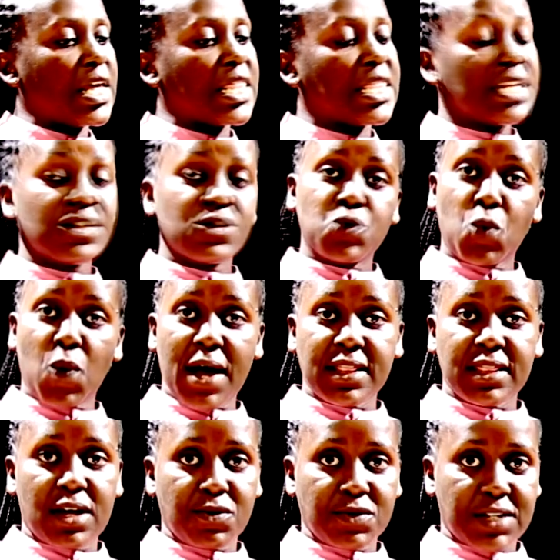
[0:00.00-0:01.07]
this
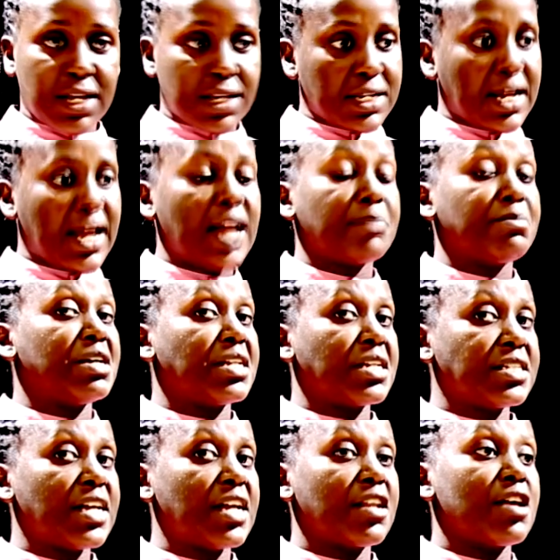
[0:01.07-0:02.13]
1,000 can be
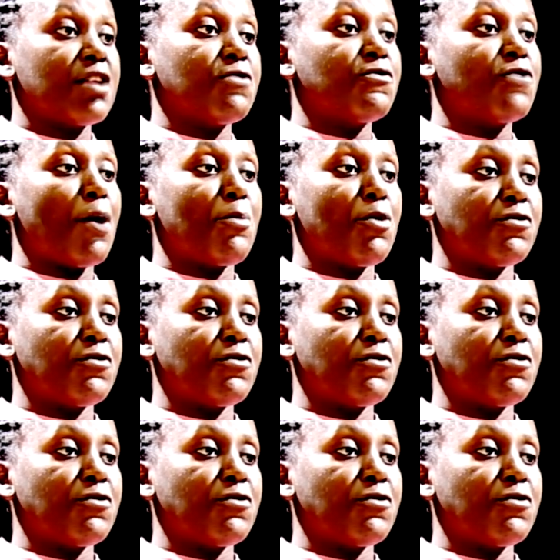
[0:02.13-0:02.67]
written in form